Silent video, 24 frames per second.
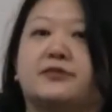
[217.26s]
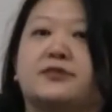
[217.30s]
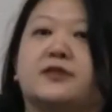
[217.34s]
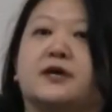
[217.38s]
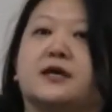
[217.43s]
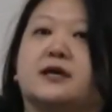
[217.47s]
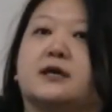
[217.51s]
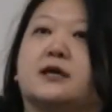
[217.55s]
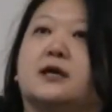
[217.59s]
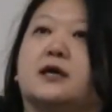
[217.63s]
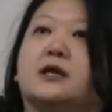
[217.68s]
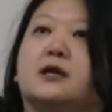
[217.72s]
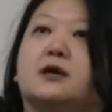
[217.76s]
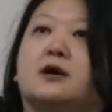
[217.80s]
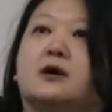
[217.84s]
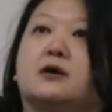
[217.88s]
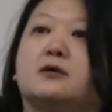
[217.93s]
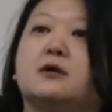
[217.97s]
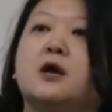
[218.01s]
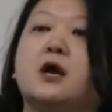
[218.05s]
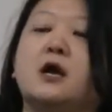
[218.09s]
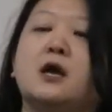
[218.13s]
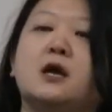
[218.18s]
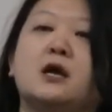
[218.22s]
I think, in,
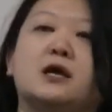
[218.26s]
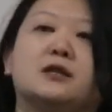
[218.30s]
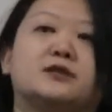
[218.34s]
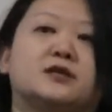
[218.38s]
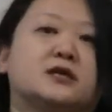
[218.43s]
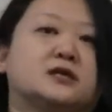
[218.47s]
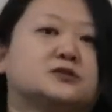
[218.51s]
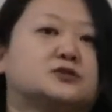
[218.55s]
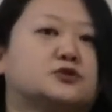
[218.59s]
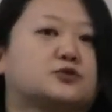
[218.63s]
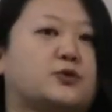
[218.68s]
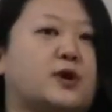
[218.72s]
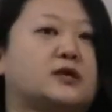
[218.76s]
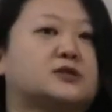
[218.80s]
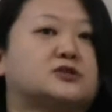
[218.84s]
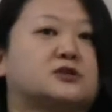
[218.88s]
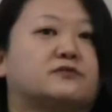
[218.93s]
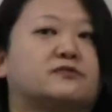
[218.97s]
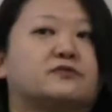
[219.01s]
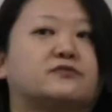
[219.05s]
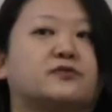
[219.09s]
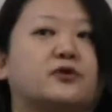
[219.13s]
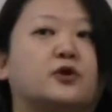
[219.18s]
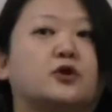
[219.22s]
a, in the
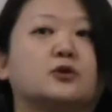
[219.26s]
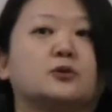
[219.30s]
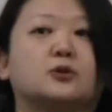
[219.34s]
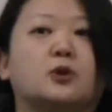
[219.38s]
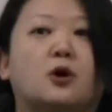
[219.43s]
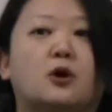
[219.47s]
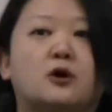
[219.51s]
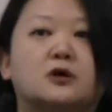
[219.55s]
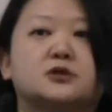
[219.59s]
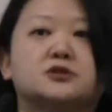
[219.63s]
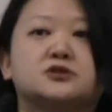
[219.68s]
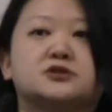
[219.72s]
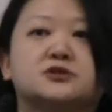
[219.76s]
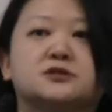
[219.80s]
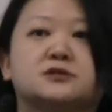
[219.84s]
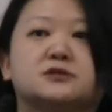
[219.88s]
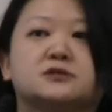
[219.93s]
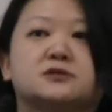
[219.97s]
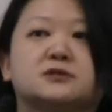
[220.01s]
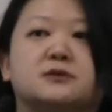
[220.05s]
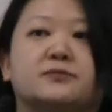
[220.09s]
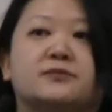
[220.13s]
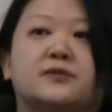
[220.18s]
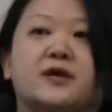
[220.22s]
integration of a very large
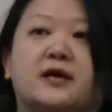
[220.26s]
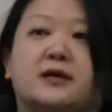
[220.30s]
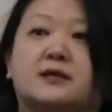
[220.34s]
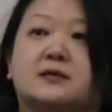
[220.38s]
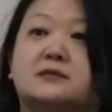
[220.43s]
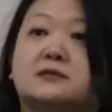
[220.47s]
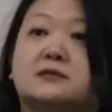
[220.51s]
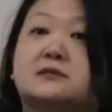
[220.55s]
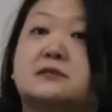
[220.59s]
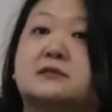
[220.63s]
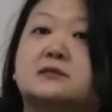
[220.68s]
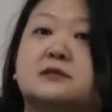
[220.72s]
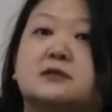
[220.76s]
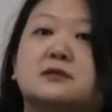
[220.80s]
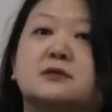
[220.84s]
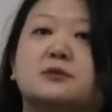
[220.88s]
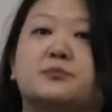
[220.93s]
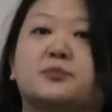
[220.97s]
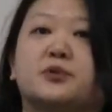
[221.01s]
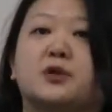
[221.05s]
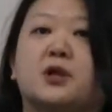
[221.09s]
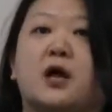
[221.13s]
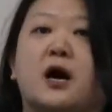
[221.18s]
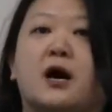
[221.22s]
system that can still
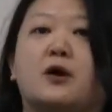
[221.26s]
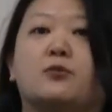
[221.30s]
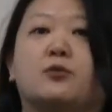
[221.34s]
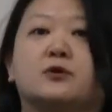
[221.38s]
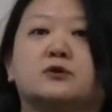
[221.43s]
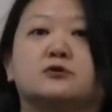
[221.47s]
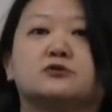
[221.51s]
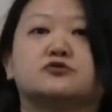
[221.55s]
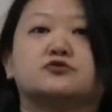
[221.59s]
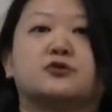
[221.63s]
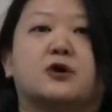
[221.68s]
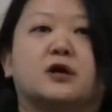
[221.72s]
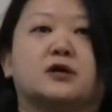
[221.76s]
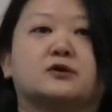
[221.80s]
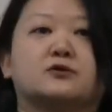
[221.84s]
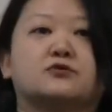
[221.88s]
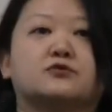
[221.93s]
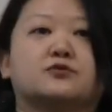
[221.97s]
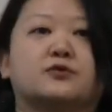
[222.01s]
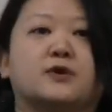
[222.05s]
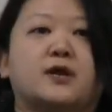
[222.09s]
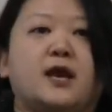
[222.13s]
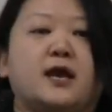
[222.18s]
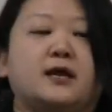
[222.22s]
apply when you're trying to
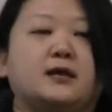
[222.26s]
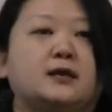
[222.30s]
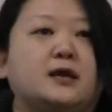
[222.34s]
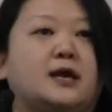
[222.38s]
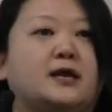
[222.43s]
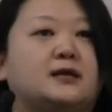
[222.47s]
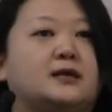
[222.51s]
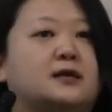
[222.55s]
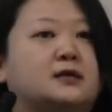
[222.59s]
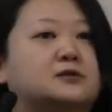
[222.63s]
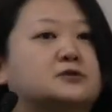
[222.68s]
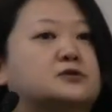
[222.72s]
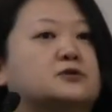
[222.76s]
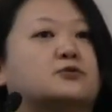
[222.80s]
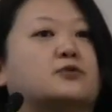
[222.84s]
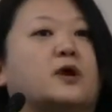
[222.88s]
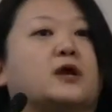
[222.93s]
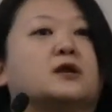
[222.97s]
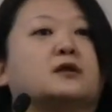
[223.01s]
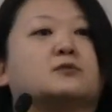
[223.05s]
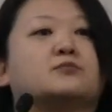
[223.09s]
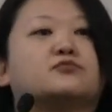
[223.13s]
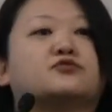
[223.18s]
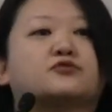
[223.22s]
create an
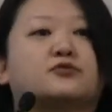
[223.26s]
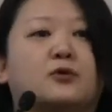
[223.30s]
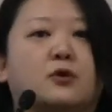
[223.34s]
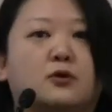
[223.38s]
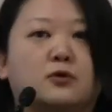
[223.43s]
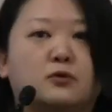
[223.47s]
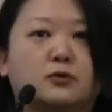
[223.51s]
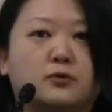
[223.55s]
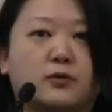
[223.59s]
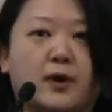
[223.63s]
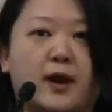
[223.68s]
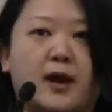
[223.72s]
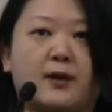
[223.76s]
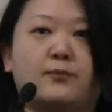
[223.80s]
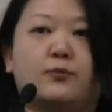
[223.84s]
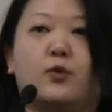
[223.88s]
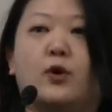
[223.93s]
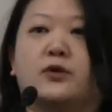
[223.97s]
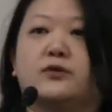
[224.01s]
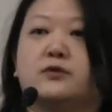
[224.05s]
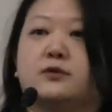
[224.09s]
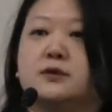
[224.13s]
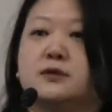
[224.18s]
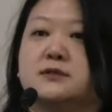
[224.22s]
integrated program,
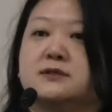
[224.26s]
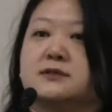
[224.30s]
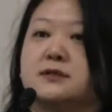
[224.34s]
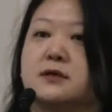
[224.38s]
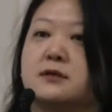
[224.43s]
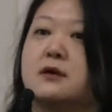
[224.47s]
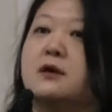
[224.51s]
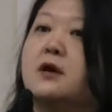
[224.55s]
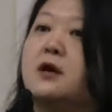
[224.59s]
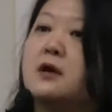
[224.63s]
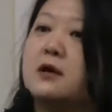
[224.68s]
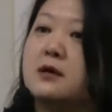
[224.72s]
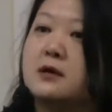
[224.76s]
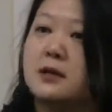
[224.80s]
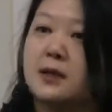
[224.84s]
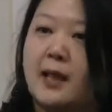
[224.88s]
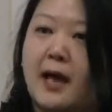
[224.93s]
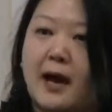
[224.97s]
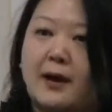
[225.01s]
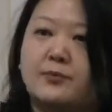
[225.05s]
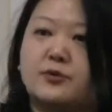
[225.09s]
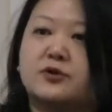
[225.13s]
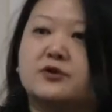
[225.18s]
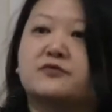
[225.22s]
whether it's a
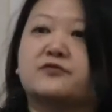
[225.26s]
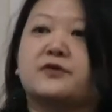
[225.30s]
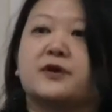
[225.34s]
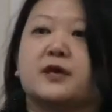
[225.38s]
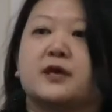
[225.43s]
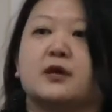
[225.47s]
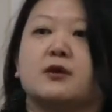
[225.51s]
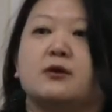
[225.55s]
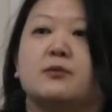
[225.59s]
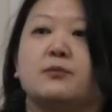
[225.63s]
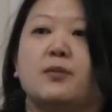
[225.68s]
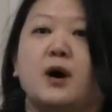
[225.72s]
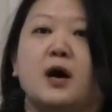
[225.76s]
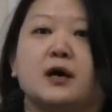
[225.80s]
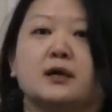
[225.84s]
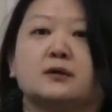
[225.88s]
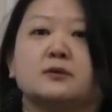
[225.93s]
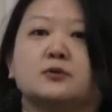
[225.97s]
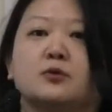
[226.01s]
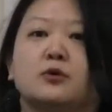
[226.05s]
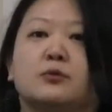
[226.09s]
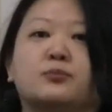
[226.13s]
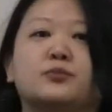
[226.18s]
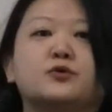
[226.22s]
collaborative care
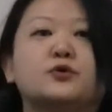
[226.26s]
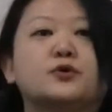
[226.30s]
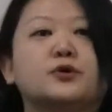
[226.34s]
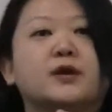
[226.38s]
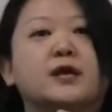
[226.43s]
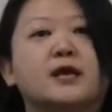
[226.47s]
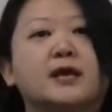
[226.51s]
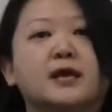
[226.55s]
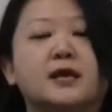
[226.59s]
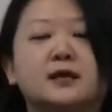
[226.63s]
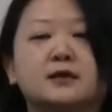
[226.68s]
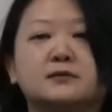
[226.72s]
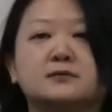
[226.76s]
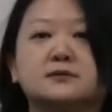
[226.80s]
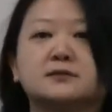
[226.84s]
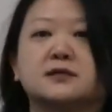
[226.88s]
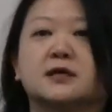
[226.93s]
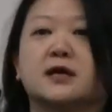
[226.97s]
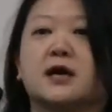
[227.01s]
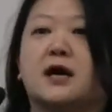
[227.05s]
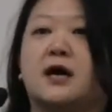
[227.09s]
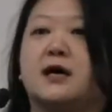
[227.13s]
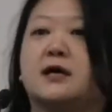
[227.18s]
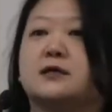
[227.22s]
model or putting in
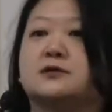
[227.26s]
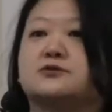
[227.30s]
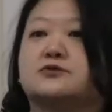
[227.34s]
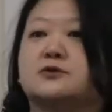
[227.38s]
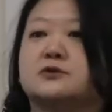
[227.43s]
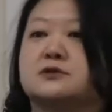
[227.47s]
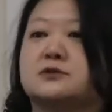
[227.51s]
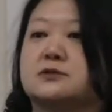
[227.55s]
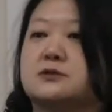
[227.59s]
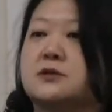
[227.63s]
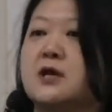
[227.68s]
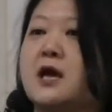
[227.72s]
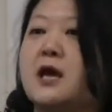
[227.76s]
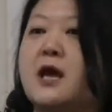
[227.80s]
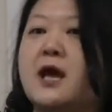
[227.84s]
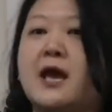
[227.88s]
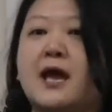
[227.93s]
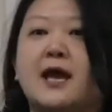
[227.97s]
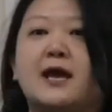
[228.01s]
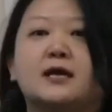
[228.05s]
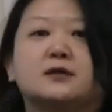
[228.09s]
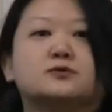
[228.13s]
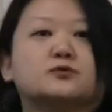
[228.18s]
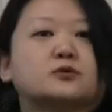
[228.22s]
psychiatrists
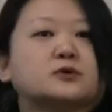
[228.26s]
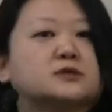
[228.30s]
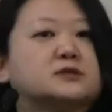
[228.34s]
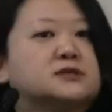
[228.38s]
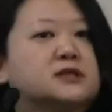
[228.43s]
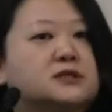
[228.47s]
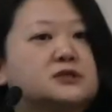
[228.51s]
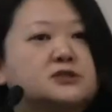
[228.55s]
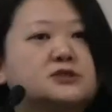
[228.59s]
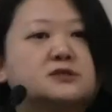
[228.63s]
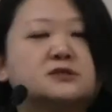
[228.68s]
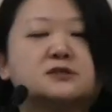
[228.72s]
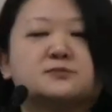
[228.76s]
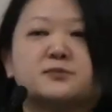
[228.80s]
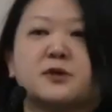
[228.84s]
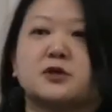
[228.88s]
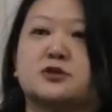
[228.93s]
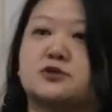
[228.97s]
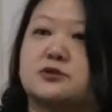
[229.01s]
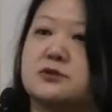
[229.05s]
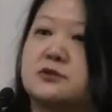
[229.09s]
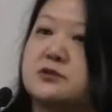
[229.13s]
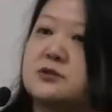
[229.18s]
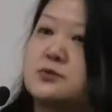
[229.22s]
and or addiction
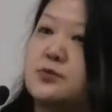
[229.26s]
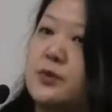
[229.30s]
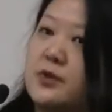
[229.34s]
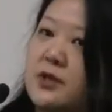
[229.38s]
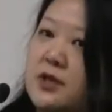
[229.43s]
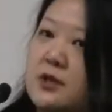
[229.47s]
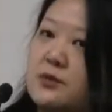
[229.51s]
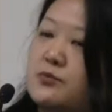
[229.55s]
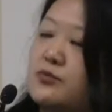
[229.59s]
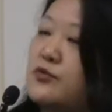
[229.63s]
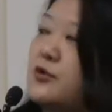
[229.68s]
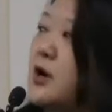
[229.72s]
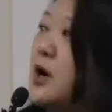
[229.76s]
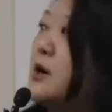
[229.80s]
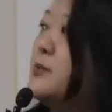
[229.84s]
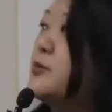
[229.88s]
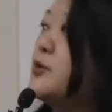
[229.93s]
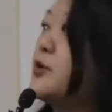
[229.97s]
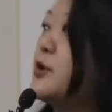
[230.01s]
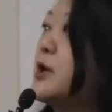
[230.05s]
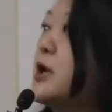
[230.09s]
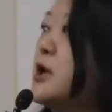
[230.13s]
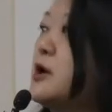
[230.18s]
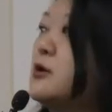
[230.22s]
specialists within
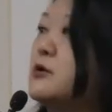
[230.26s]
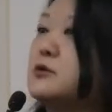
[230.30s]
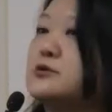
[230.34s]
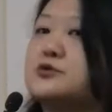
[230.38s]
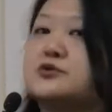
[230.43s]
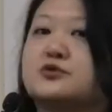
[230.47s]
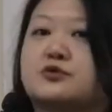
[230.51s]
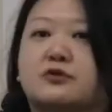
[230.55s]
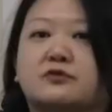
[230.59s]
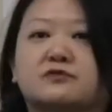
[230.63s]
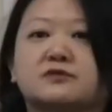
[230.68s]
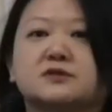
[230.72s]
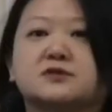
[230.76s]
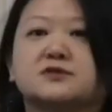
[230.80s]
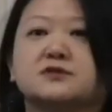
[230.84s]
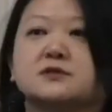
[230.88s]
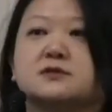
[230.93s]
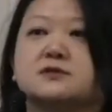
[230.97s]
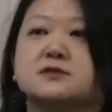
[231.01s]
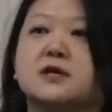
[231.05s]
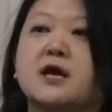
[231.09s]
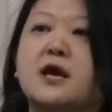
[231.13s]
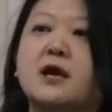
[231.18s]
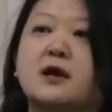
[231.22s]
primary care or
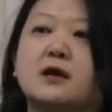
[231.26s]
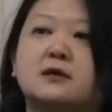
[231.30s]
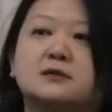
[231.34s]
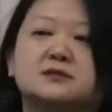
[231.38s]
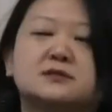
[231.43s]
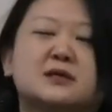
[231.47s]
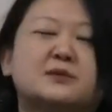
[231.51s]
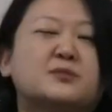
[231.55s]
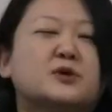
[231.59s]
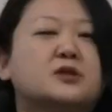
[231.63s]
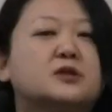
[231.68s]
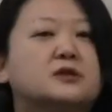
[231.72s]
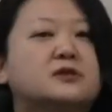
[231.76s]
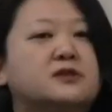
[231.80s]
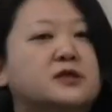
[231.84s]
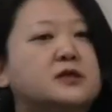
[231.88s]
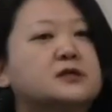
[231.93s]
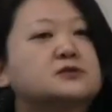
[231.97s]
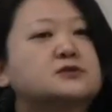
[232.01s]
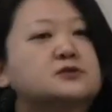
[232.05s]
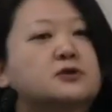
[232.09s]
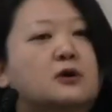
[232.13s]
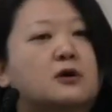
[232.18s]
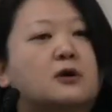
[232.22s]
services. Some of the
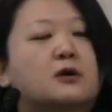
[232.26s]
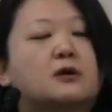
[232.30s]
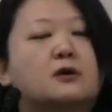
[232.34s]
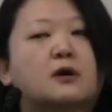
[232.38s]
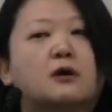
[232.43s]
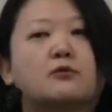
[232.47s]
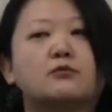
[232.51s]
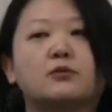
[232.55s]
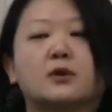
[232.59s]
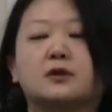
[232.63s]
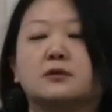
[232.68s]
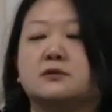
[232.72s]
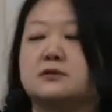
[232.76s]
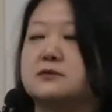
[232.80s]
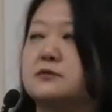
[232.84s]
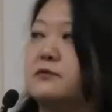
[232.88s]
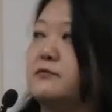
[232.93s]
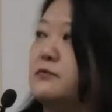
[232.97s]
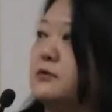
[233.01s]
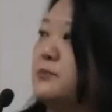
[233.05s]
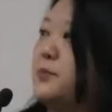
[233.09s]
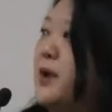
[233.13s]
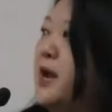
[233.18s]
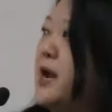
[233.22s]
things are, are
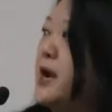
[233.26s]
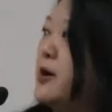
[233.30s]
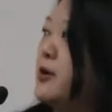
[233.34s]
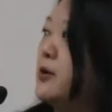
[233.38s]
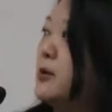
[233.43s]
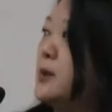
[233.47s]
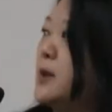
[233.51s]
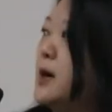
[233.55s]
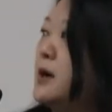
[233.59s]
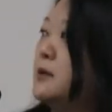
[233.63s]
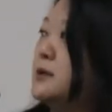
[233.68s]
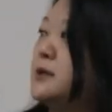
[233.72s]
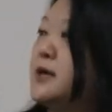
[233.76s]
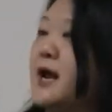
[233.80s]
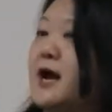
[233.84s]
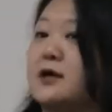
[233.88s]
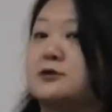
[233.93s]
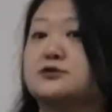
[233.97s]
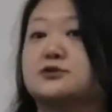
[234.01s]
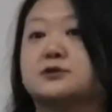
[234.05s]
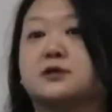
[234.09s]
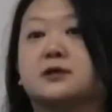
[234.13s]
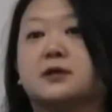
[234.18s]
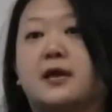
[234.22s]
relatively parallel and
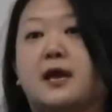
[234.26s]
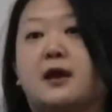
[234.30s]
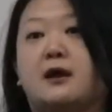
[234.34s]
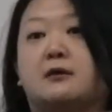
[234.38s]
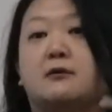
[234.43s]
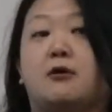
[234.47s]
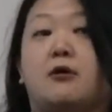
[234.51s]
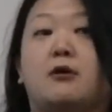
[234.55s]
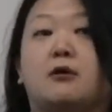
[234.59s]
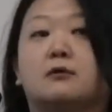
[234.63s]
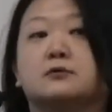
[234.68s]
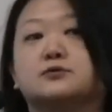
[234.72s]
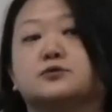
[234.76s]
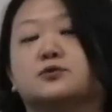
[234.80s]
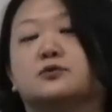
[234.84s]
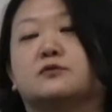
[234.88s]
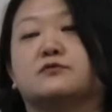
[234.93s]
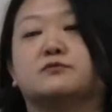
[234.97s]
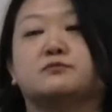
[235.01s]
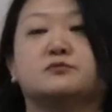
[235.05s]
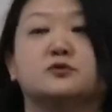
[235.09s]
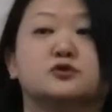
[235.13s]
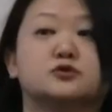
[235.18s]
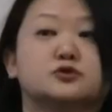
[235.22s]
actually can are sort
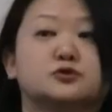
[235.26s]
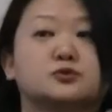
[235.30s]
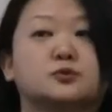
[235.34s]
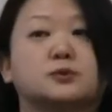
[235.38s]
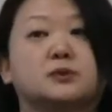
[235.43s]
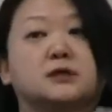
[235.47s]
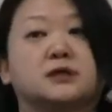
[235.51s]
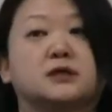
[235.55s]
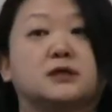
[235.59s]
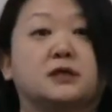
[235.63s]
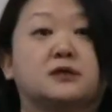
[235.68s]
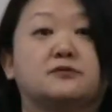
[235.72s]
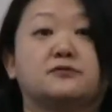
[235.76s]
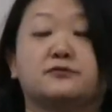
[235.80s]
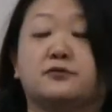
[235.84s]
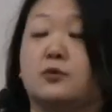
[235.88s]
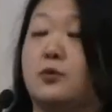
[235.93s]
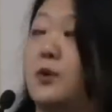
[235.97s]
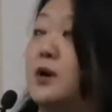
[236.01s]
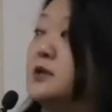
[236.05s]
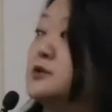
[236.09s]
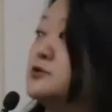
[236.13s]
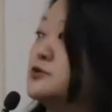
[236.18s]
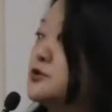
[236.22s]
of mutually
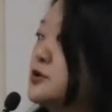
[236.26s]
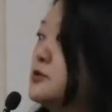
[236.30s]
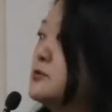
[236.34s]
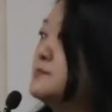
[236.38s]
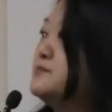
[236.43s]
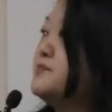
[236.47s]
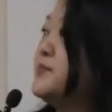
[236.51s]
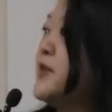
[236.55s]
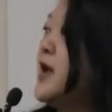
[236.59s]
influential.